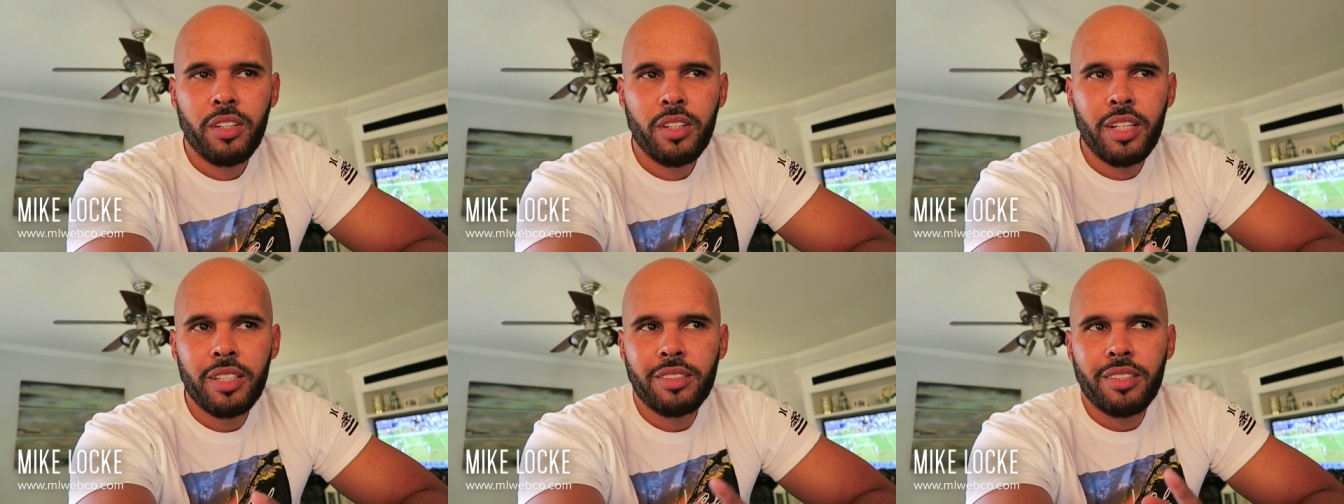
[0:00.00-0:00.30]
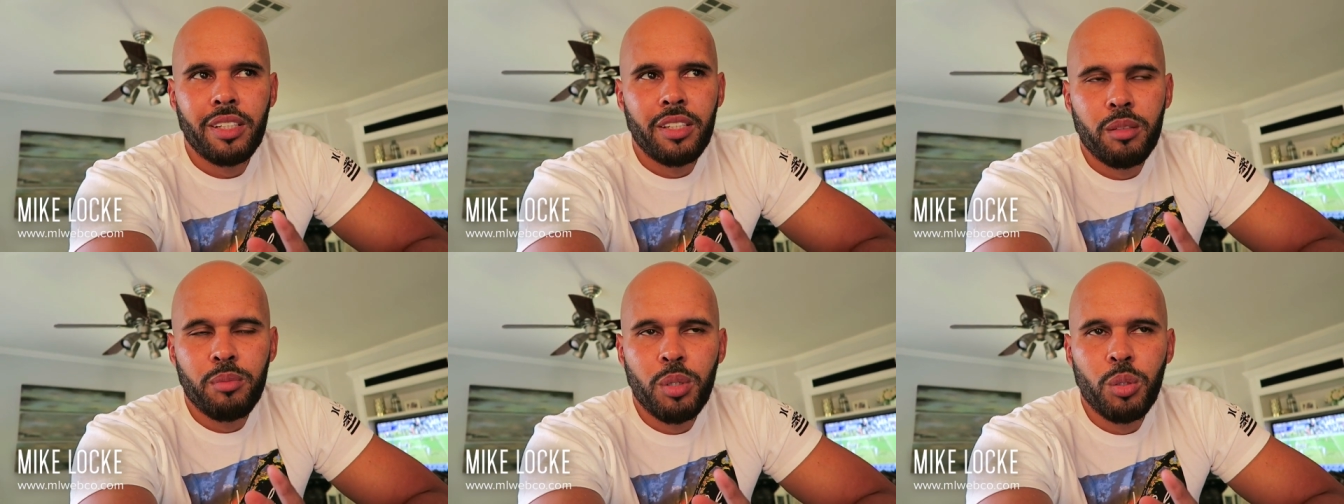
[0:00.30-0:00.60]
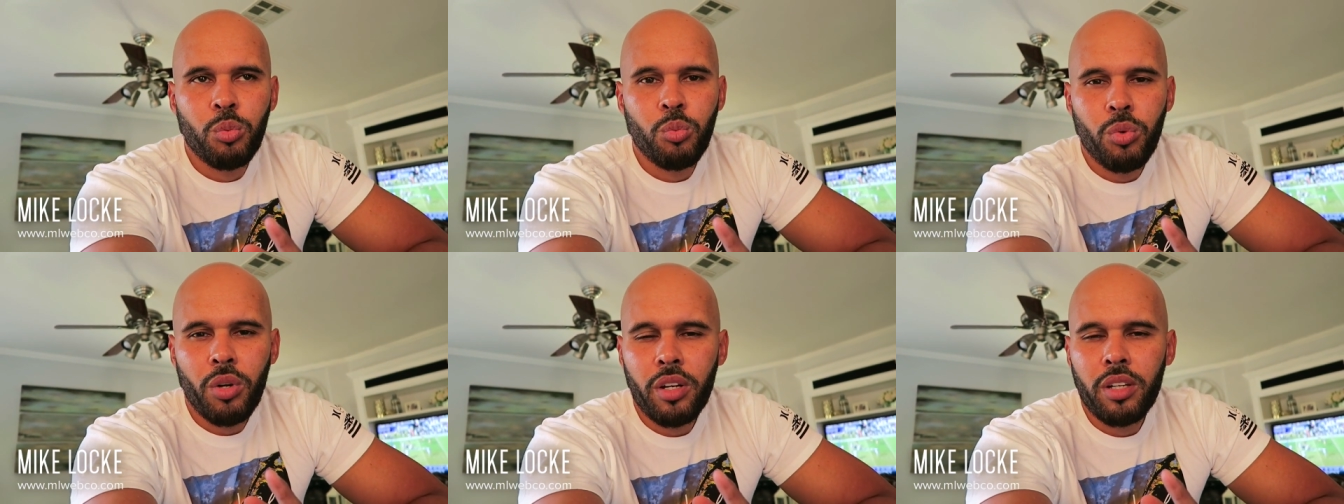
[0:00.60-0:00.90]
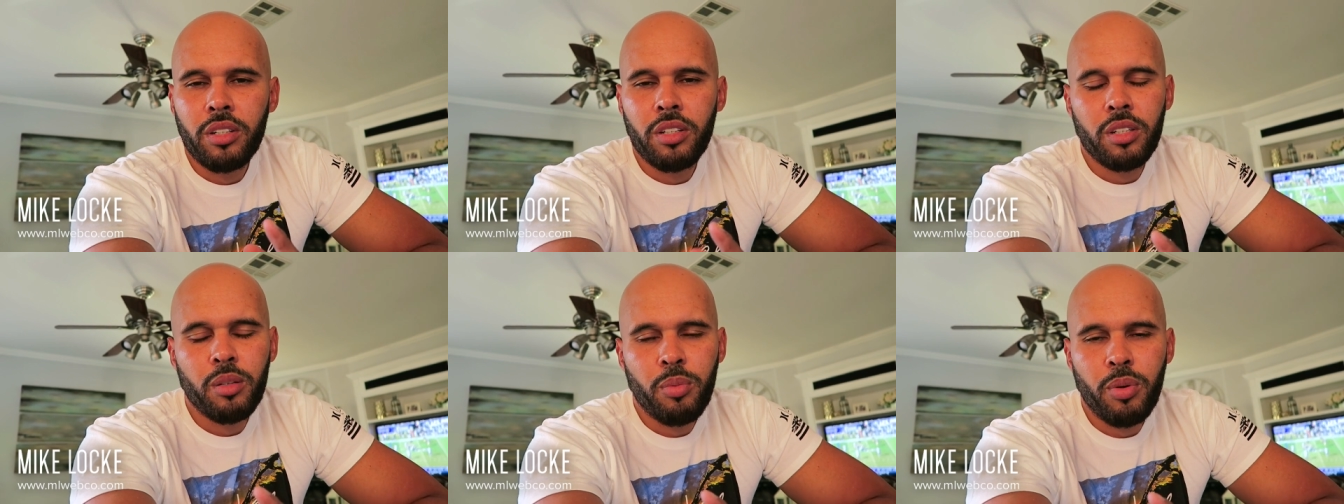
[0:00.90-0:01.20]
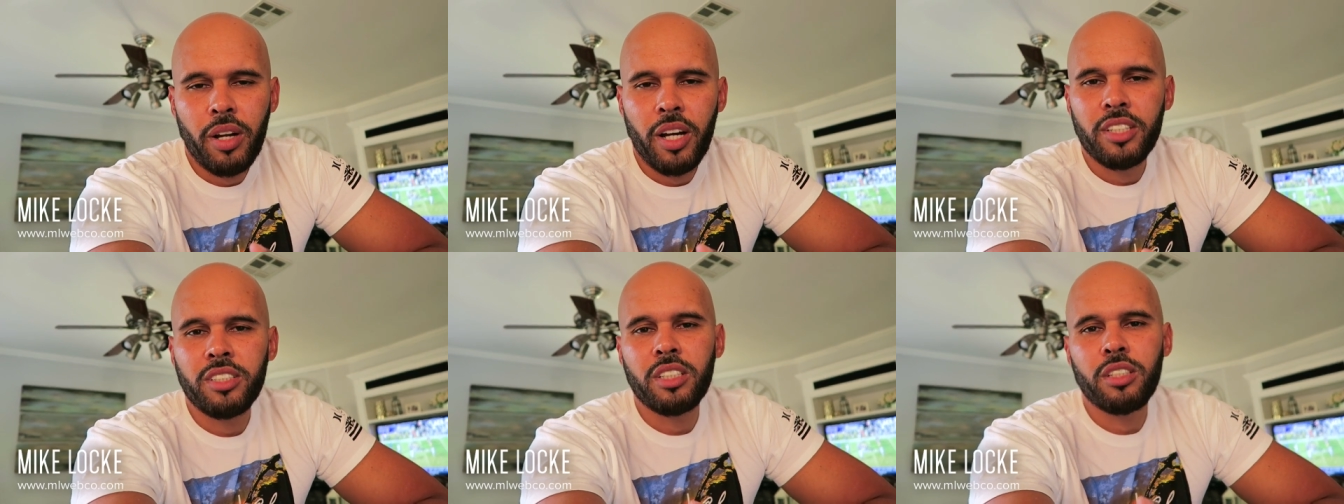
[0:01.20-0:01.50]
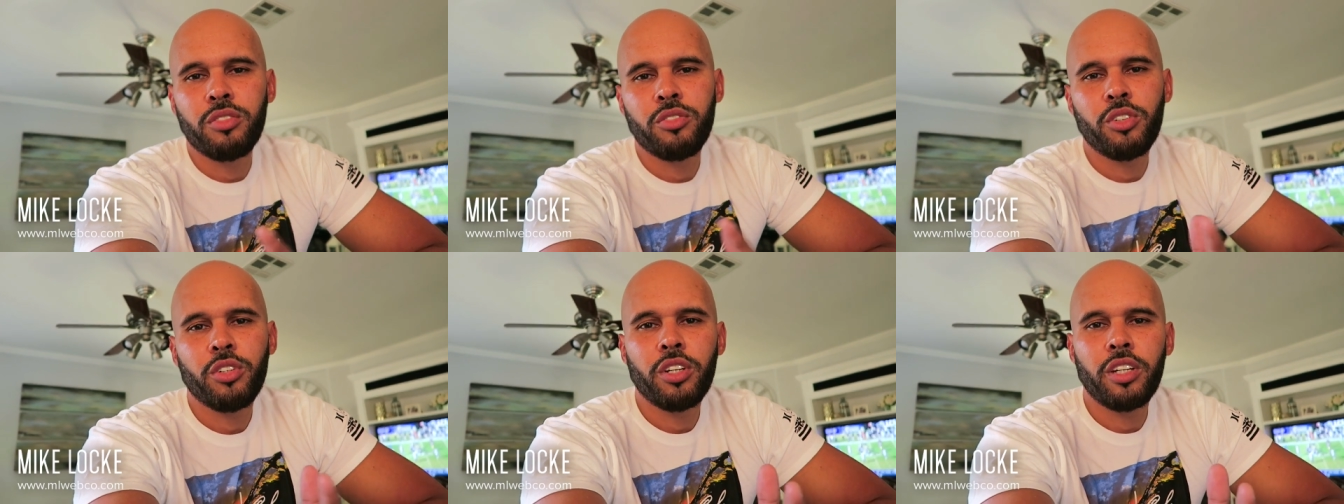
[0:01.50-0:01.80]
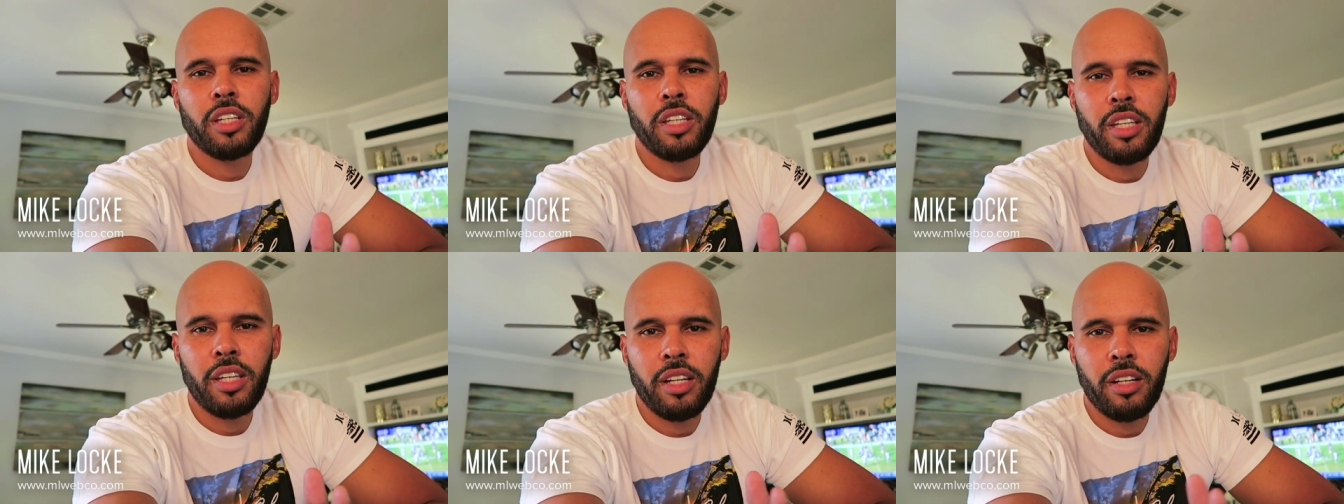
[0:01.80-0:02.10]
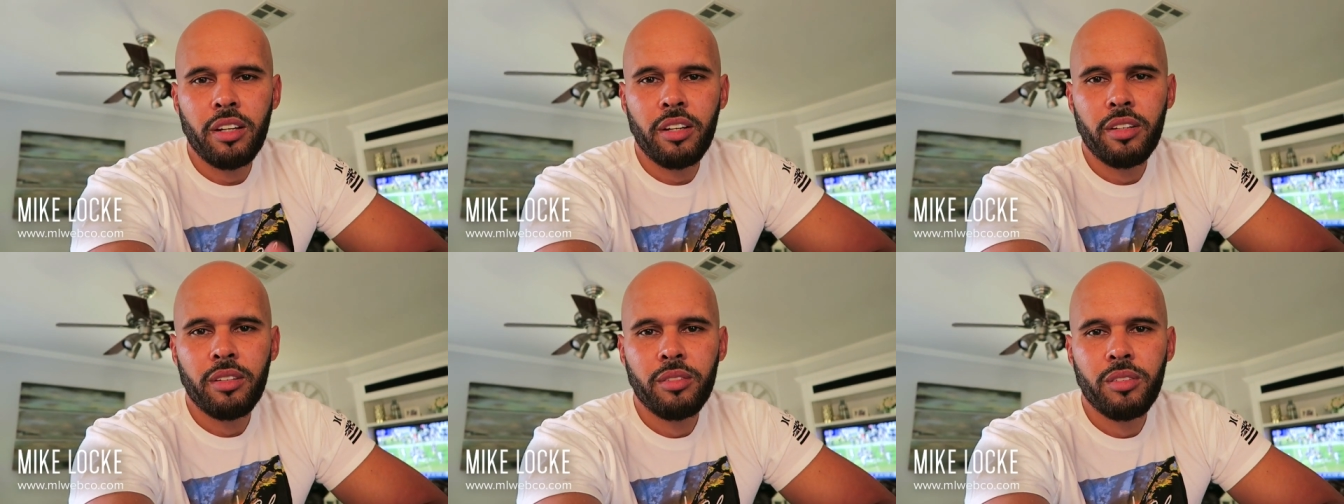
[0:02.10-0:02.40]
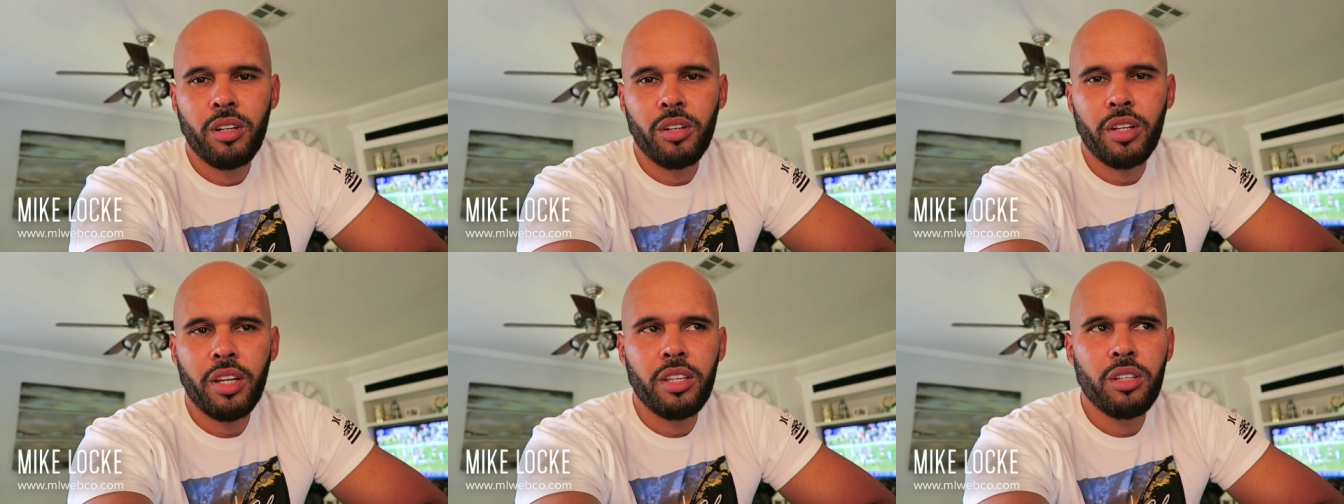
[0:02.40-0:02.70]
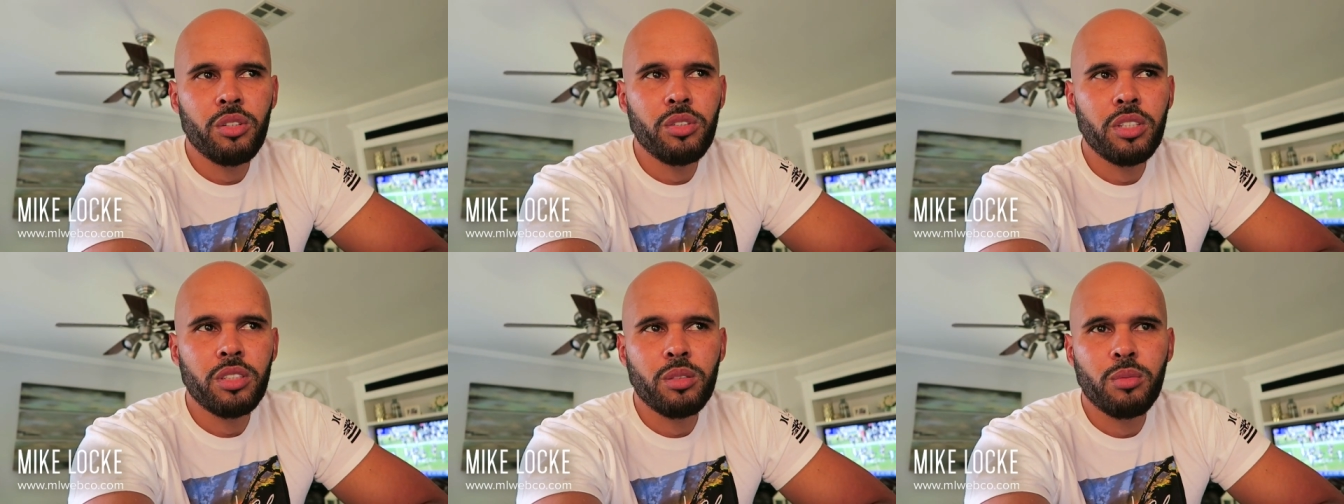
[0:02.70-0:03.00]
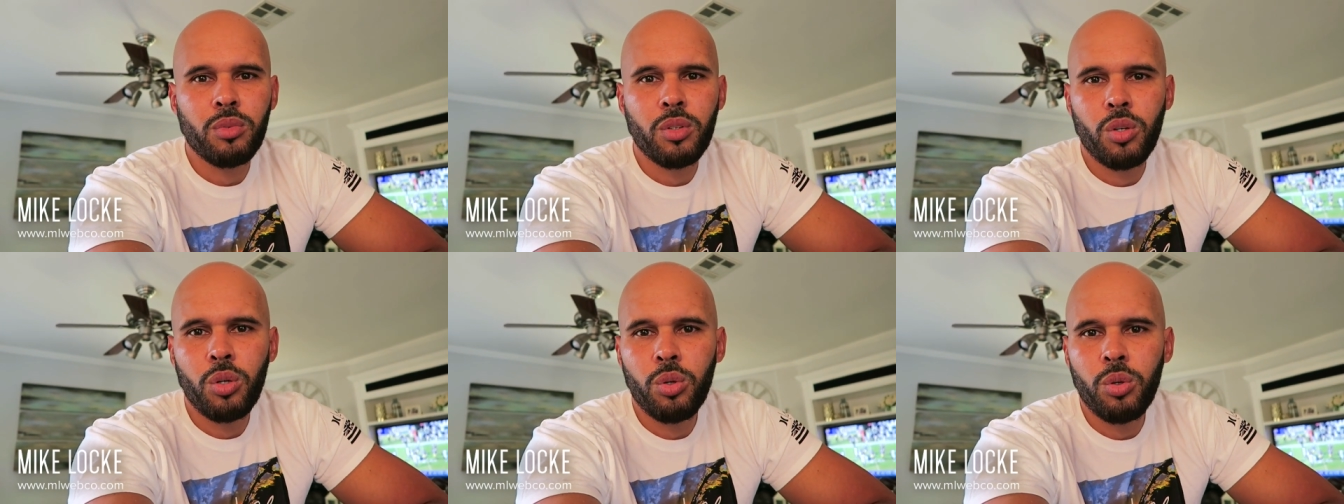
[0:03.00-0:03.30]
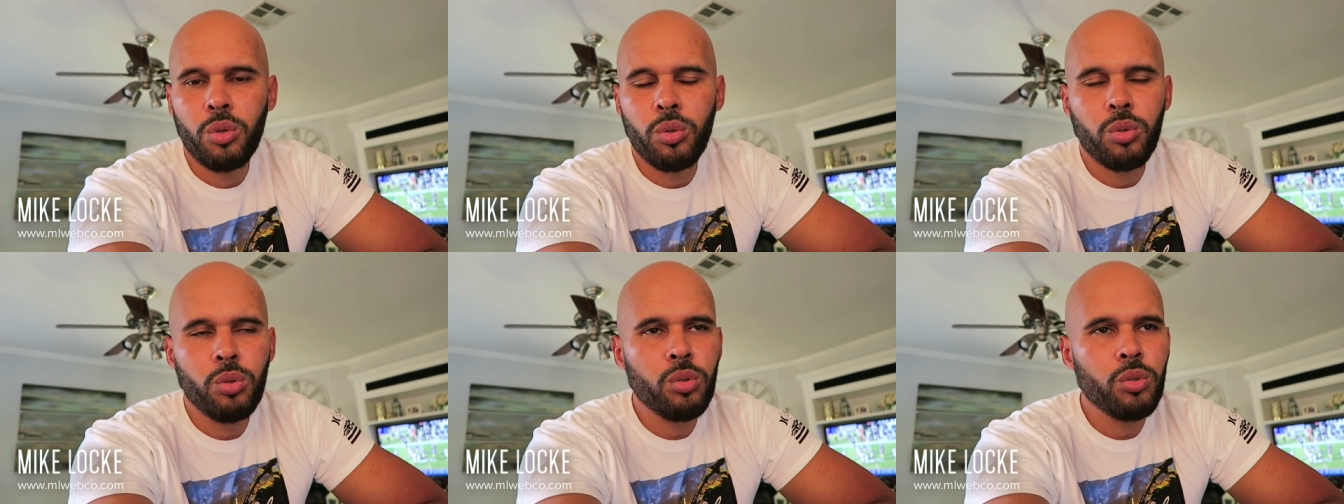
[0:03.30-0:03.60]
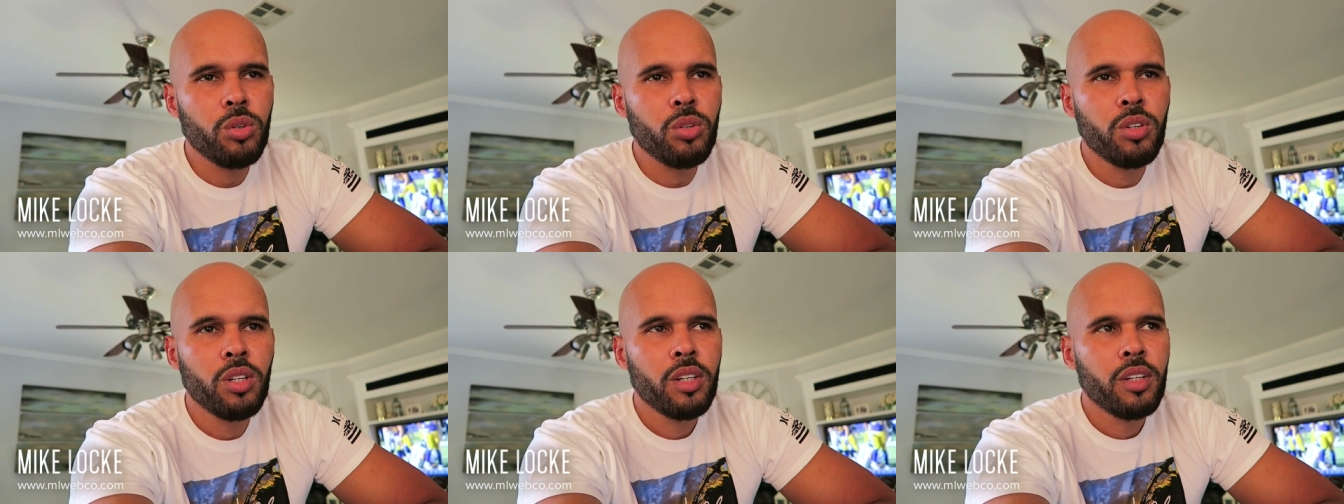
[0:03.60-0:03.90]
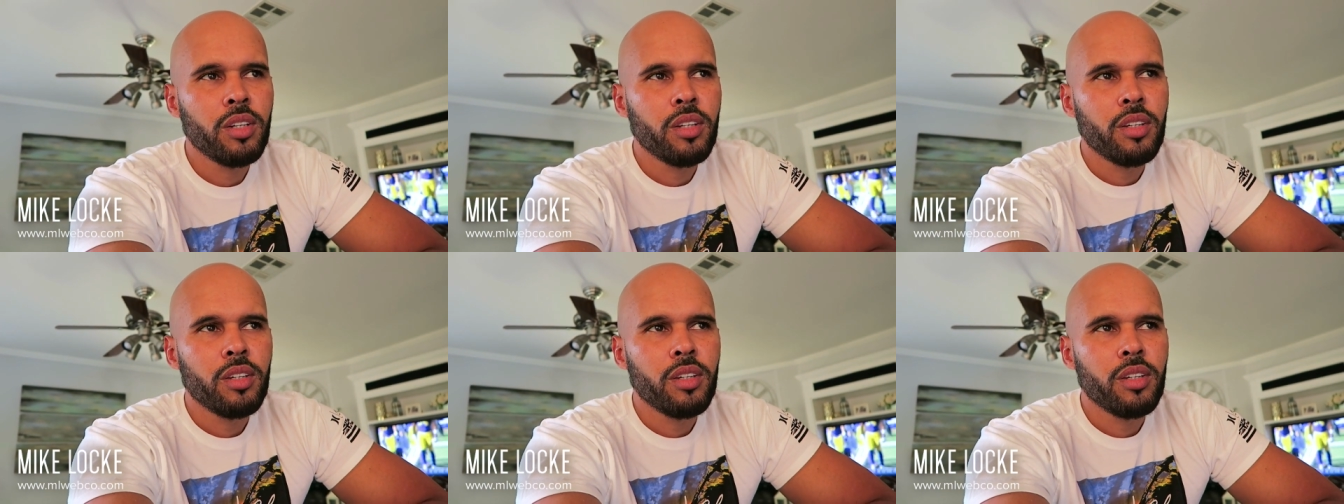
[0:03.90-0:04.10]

let's say you've been working on a project for a year. Okay, you did some cool.